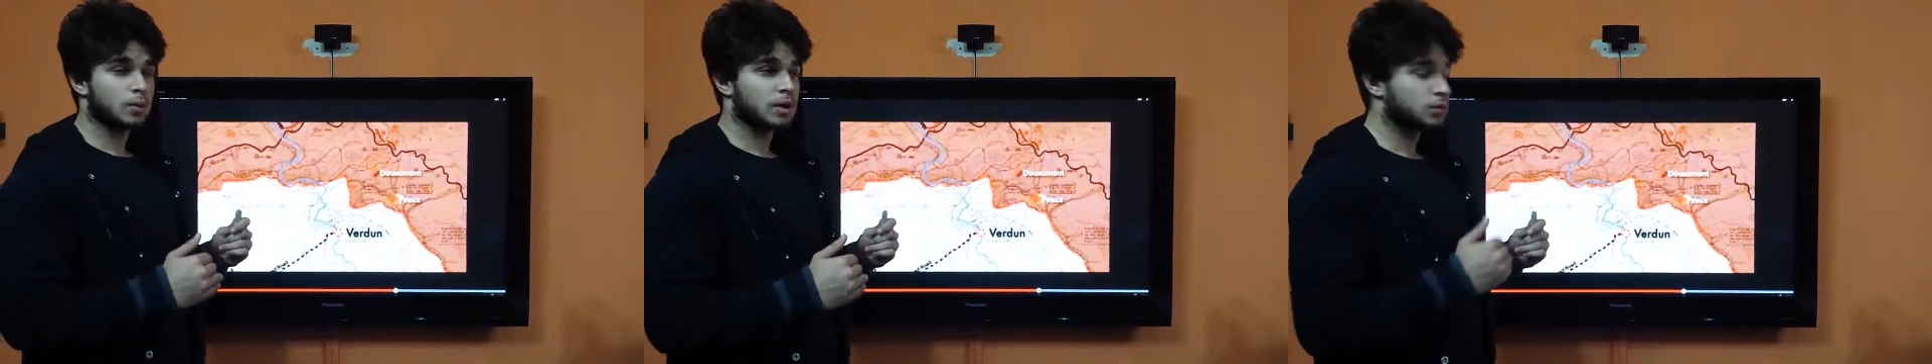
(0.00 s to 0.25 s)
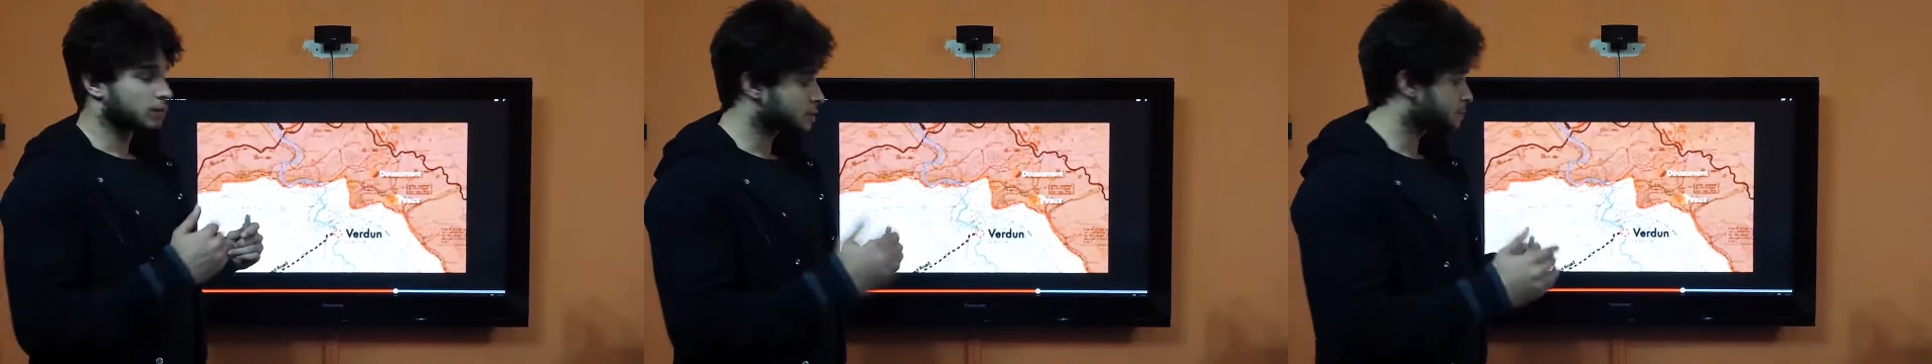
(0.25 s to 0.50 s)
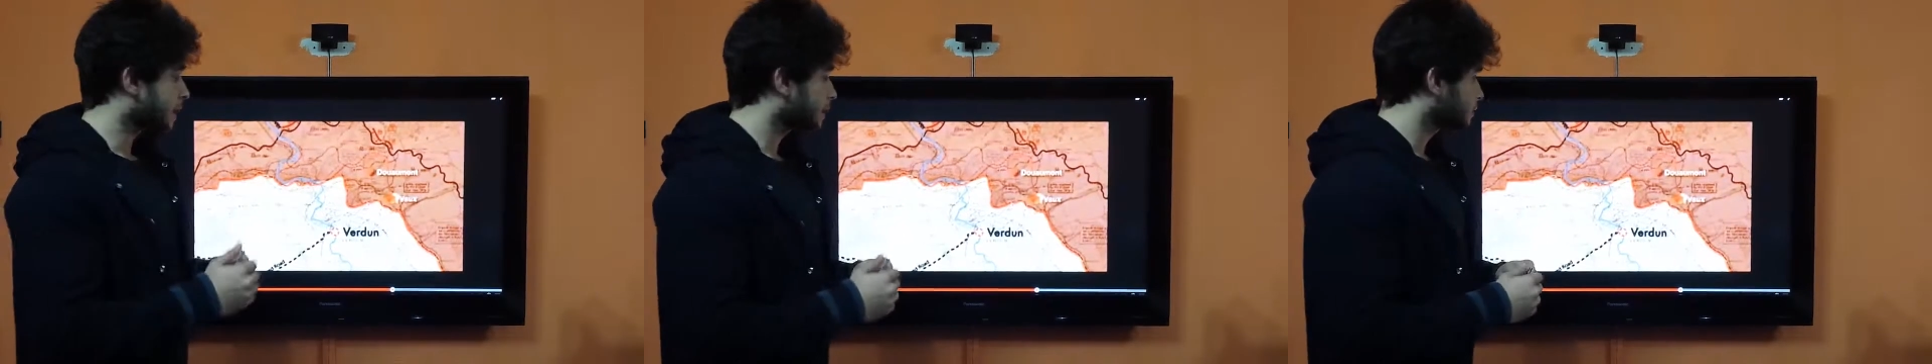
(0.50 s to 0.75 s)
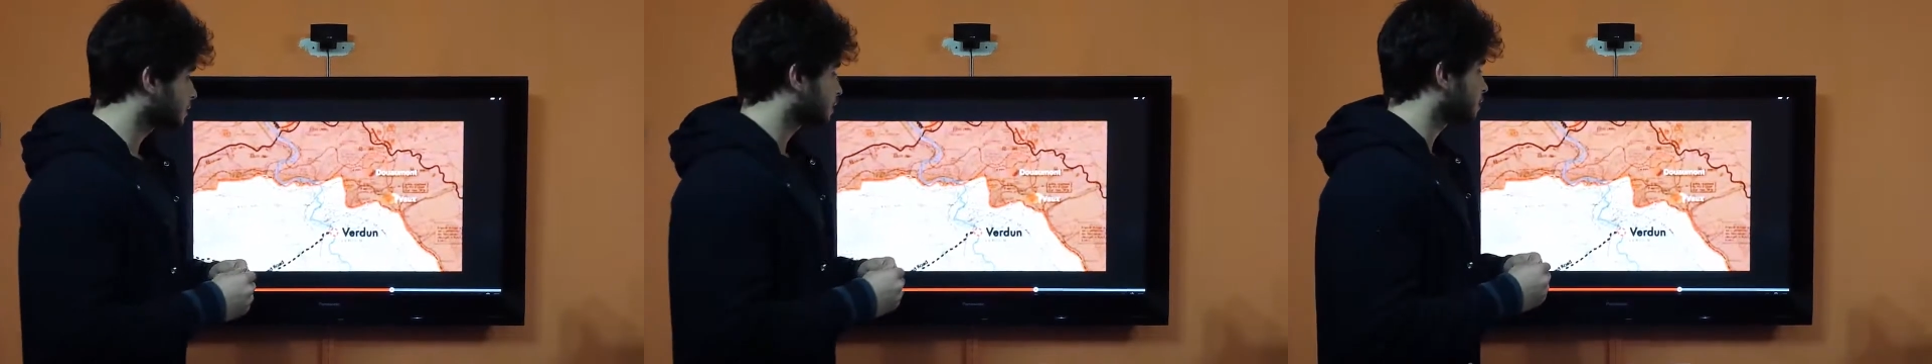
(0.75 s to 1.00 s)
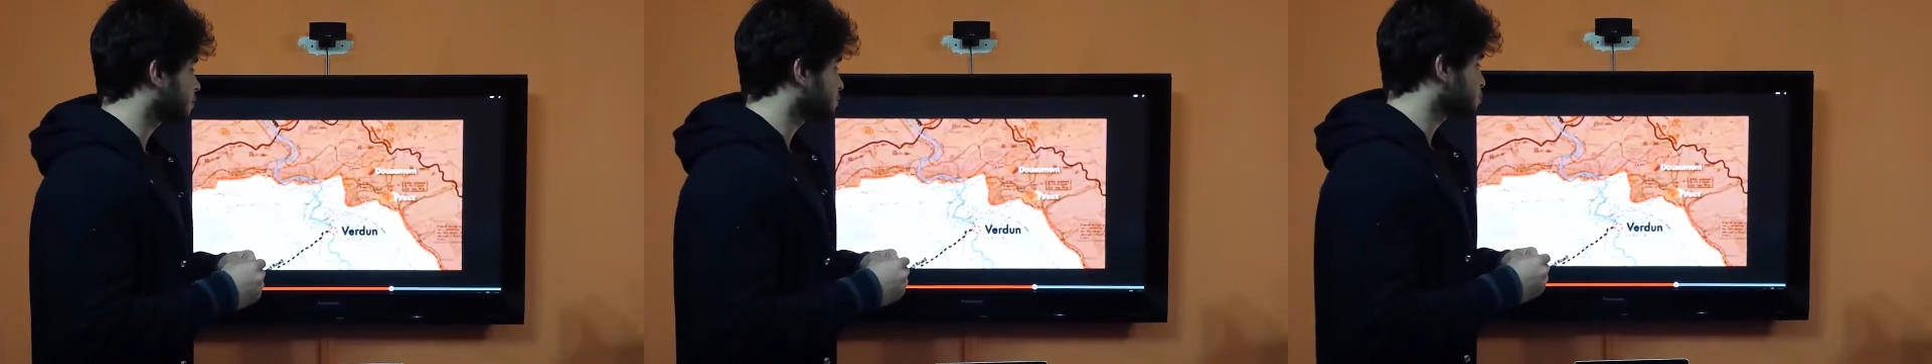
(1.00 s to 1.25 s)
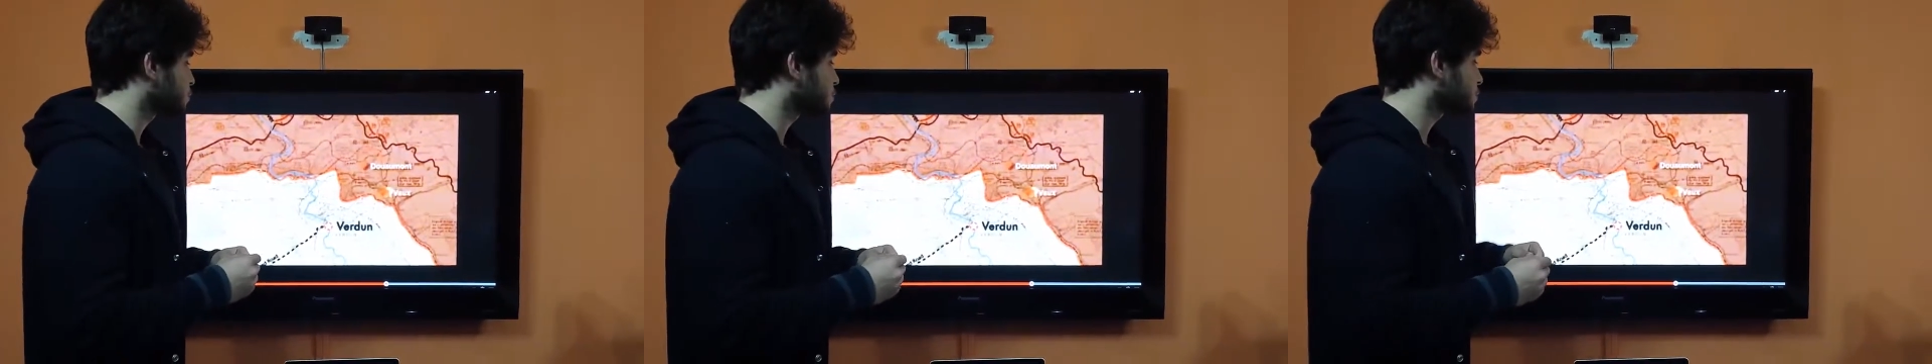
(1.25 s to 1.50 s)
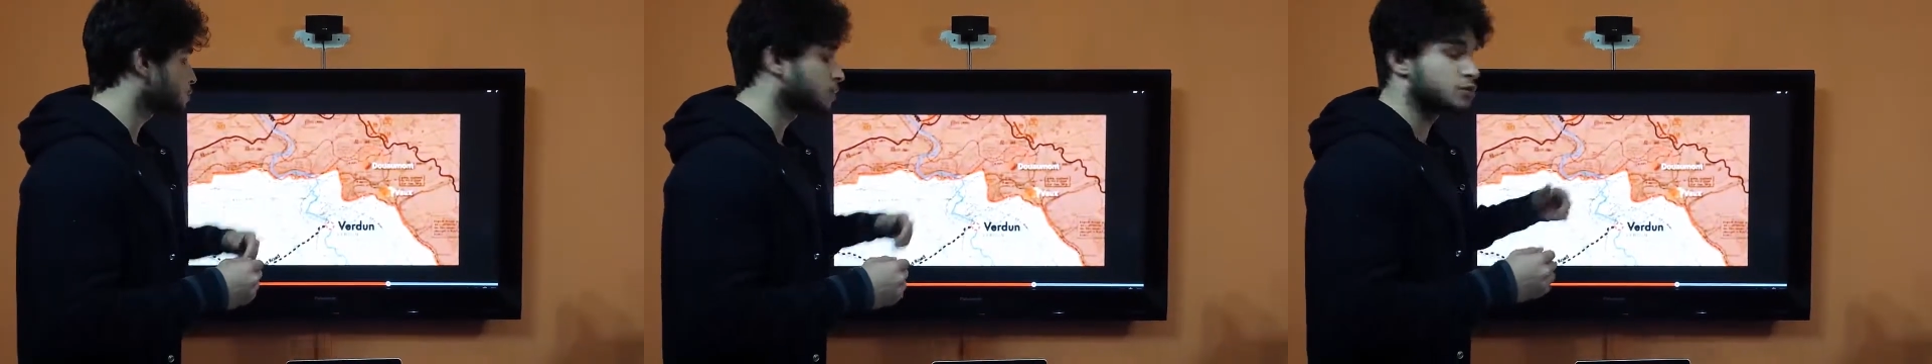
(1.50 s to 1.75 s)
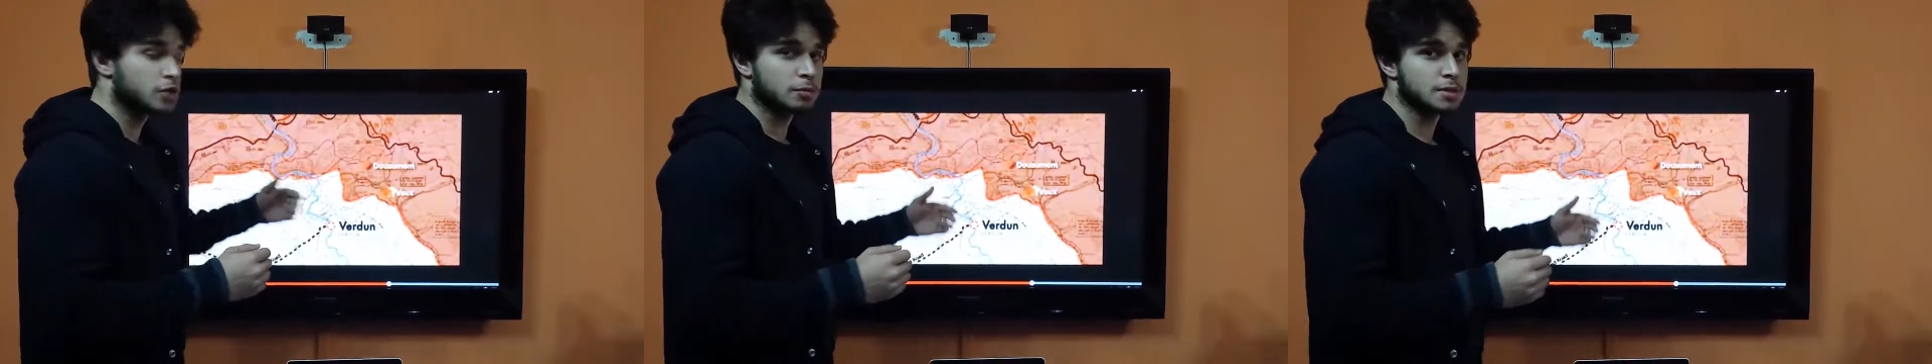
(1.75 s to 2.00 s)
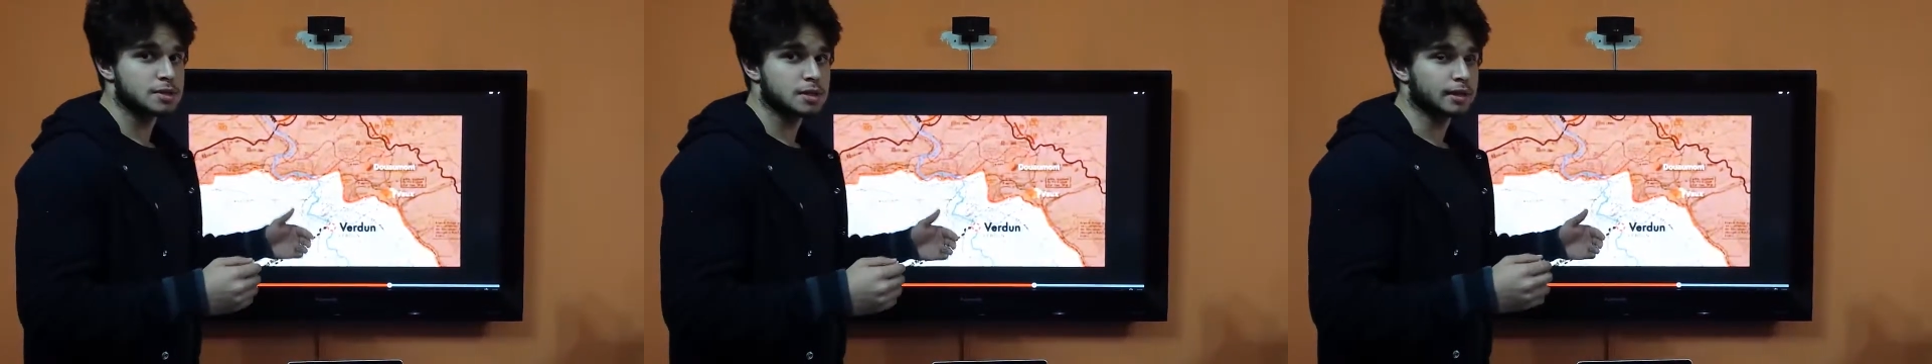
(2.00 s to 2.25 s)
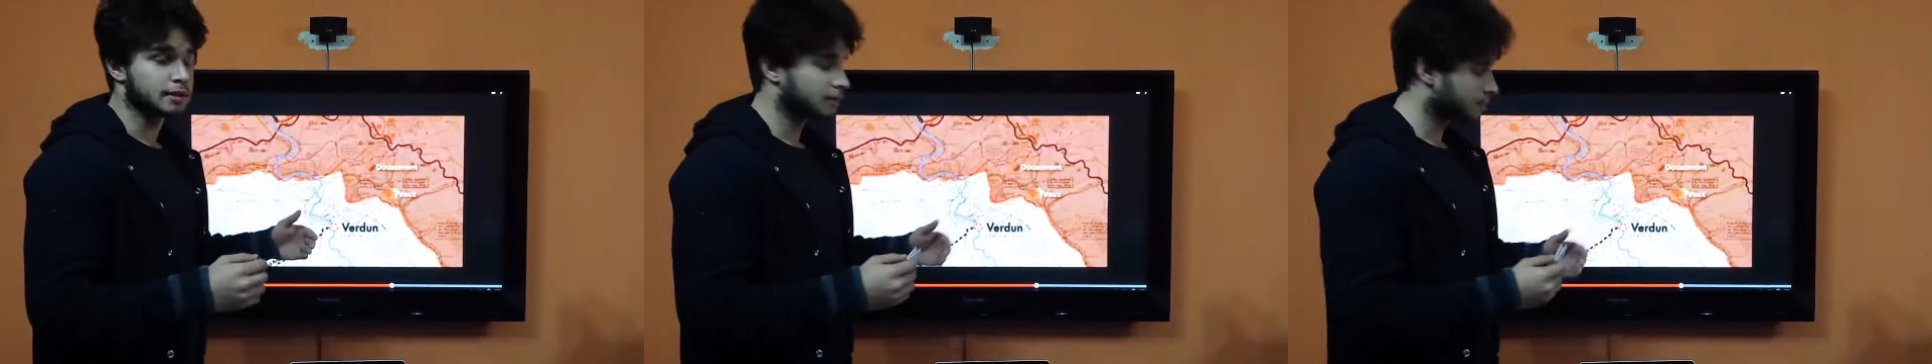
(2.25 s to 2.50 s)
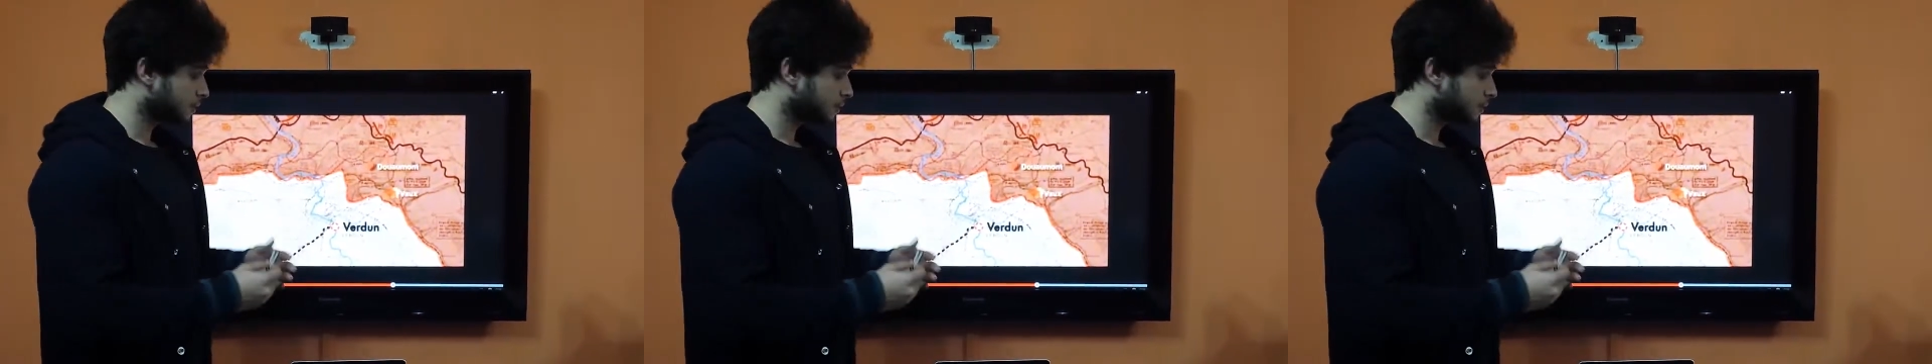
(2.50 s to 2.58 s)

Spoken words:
to expand their troops to the German side.